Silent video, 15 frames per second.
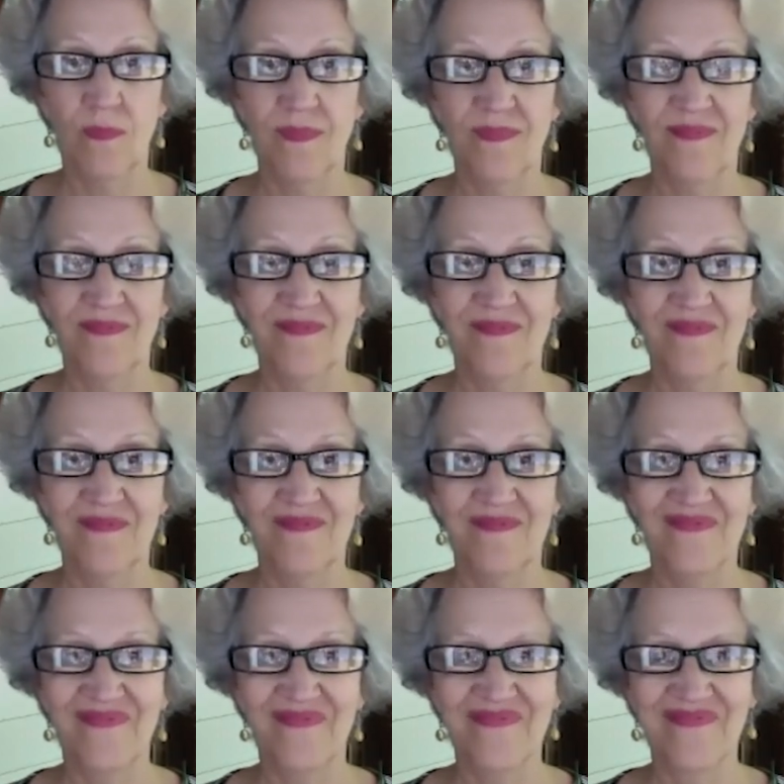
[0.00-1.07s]

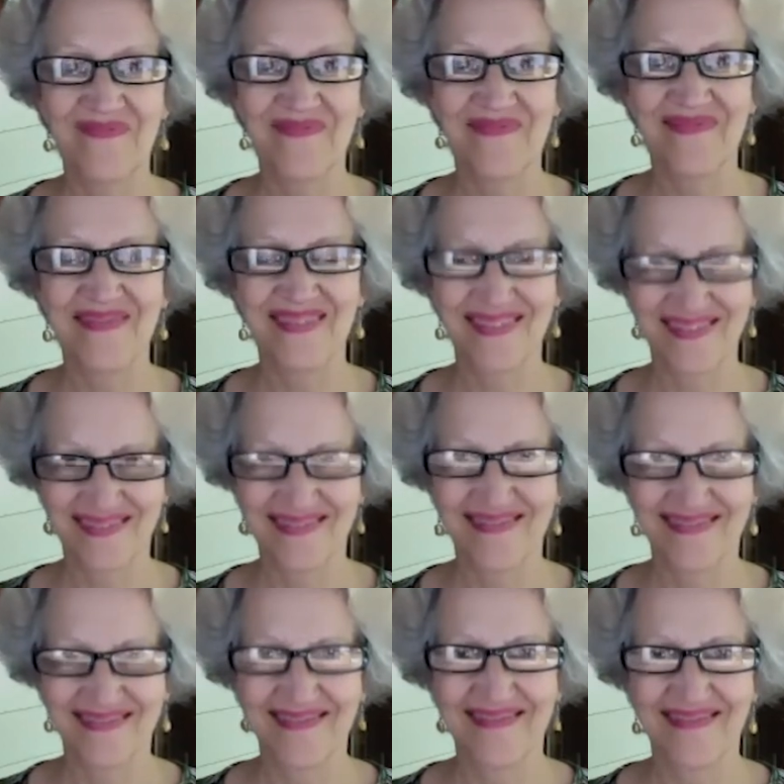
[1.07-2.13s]

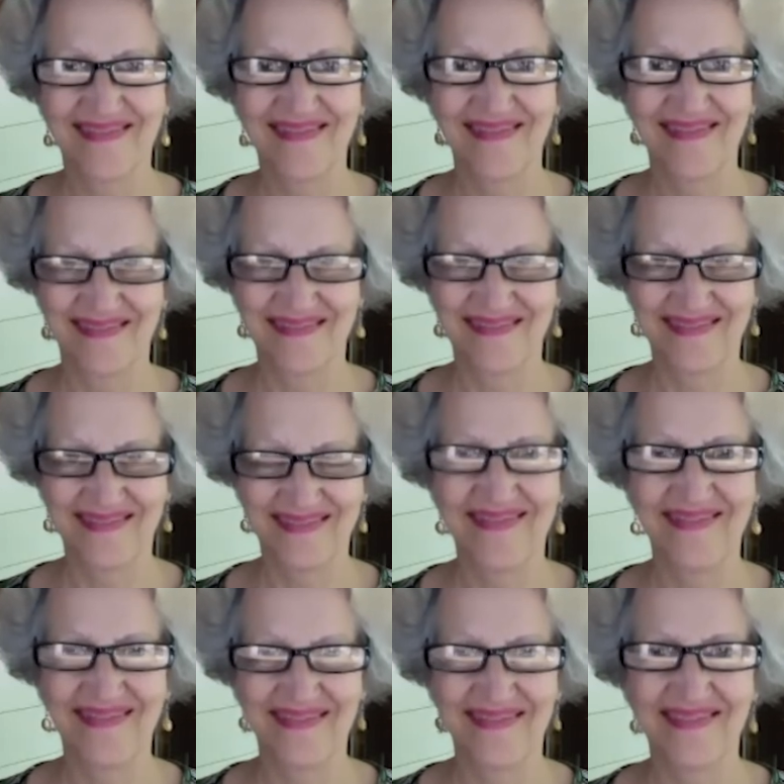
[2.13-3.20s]

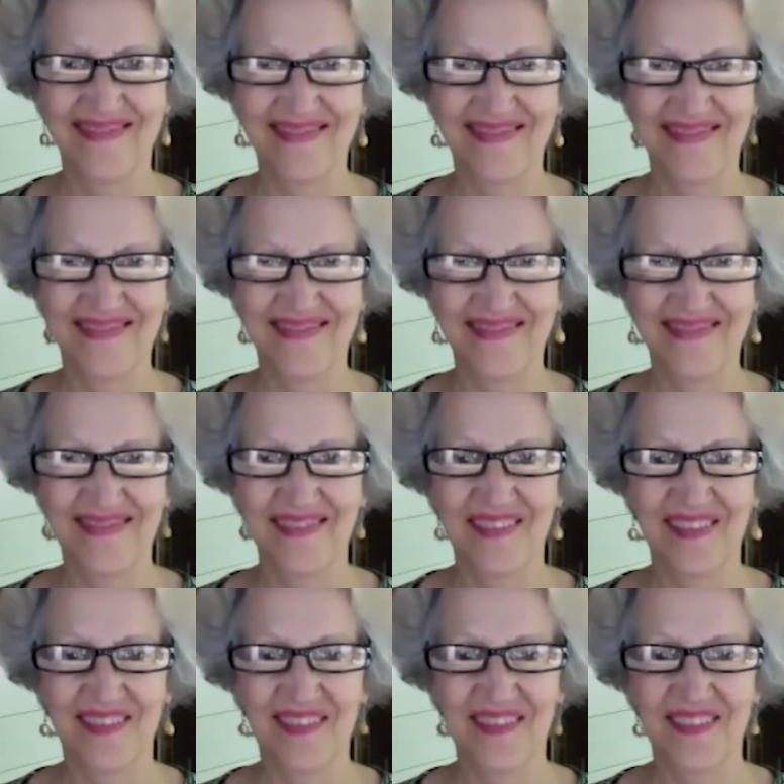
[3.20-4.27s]

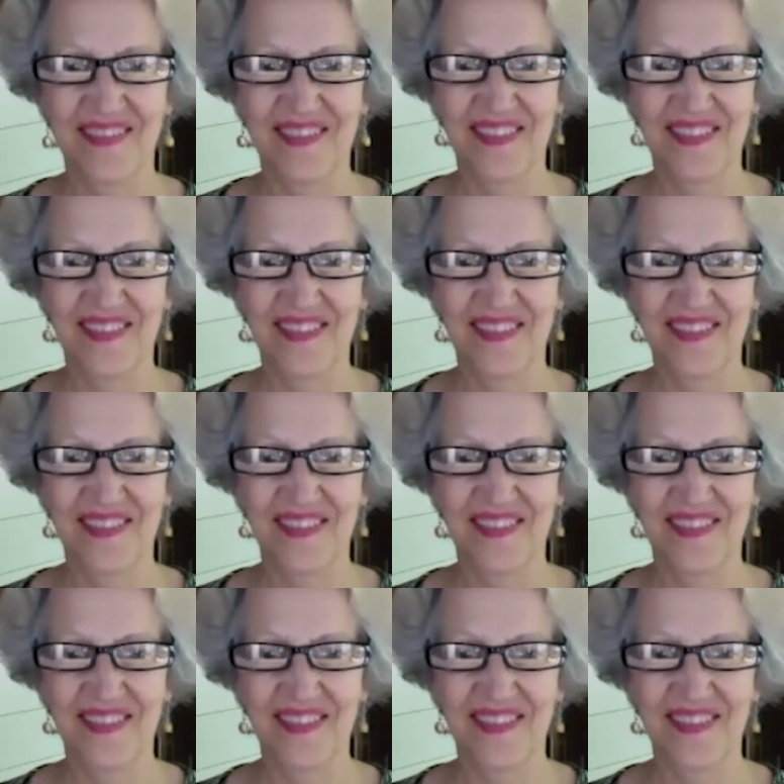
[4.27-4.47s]
No words are spoken by the person on screen.